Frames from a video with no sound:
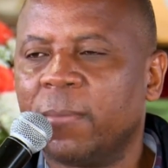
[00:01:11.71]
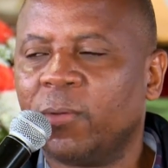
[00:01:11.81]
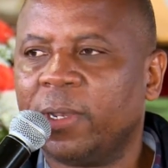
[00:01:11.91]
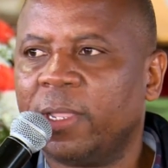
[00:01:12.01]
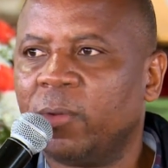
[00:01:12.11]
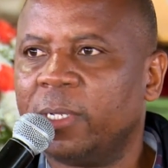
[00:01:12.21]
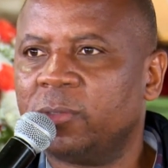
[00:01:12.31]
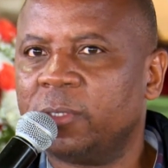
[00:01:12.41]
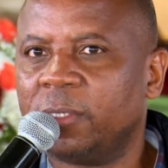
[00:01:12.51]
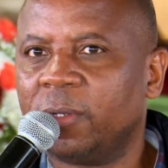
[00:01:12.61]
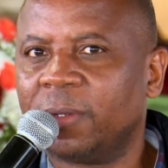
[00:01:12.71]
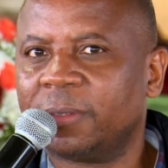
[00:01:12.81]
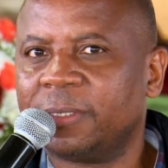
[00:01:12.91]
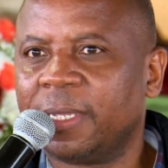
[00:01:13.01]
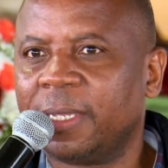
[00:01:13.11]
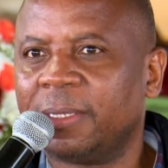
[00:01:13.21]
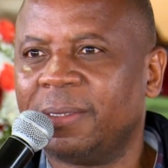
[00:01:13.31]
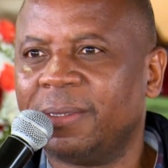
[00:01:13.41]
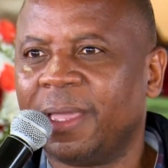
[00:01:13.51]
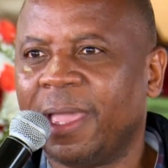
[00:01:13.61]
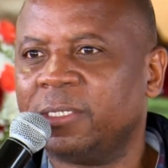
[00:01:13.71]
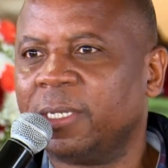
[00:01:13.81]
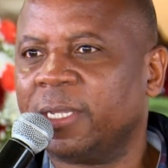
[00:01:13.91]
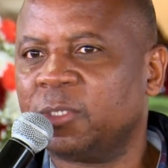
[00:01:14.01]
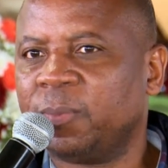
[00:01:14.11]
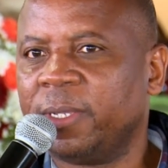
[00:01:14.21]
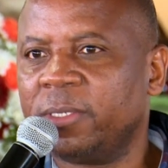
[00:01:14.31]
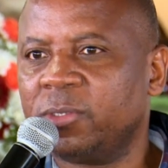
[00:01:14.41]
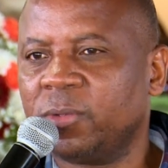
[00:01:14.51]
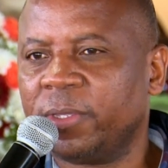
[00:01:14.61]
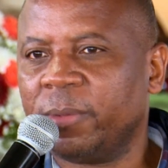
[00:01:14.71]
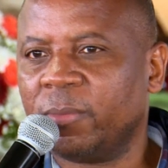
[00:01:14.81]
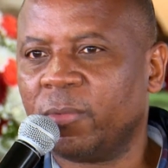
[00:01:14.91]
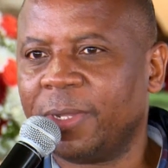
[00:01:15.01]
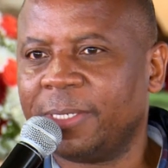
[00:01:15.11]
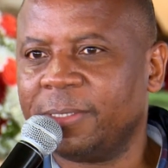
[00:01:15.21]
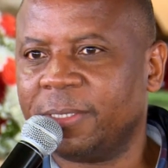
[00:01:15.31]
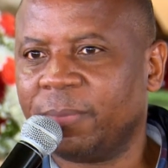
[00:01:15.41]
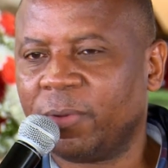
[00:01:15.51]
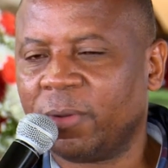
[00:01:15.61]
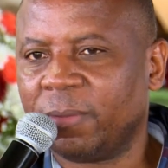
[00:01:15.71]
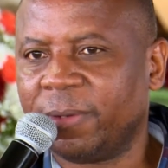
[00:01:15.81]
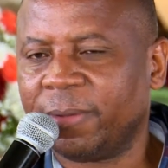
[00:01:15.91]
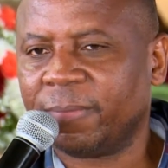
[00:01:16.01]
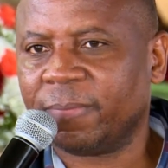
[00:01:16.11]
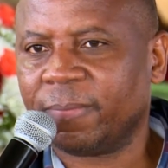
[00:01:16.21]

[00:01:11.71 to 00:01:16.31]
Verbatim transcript: When I went to the doctor, I explained to him what is the problem.